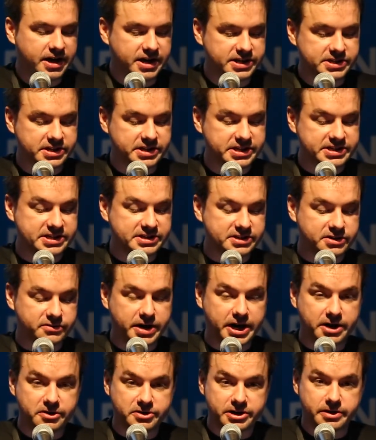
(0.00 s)
So this is a
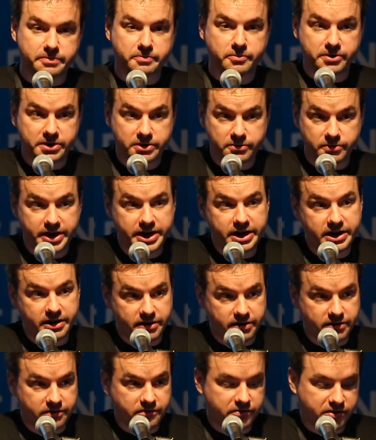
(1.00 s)
ground-up rewrite
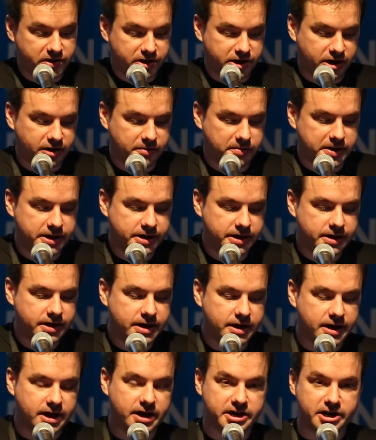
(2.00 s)
of Konami.
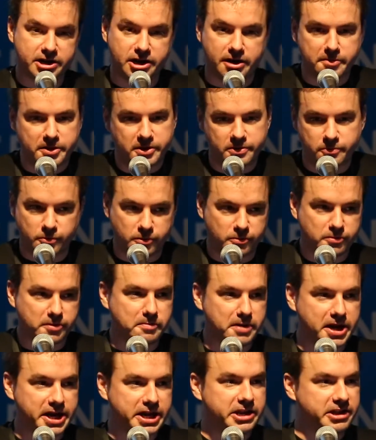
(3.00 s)
Konami will
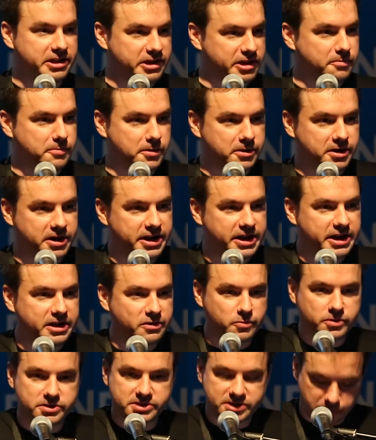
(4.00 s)
remain in the community
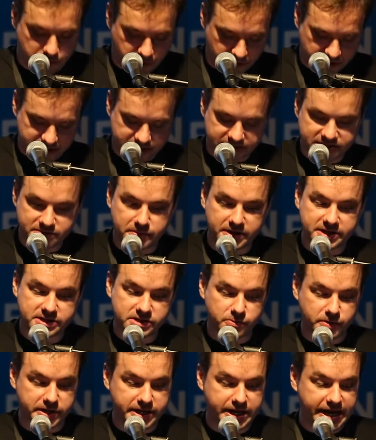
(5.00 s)
and we'll support it as
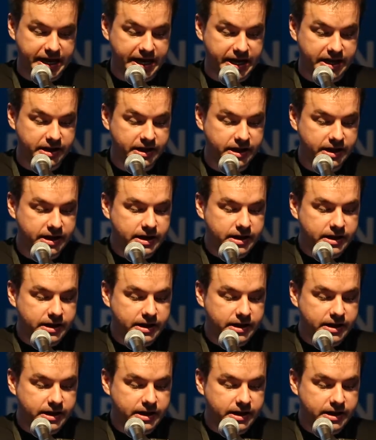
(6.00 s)
best we can.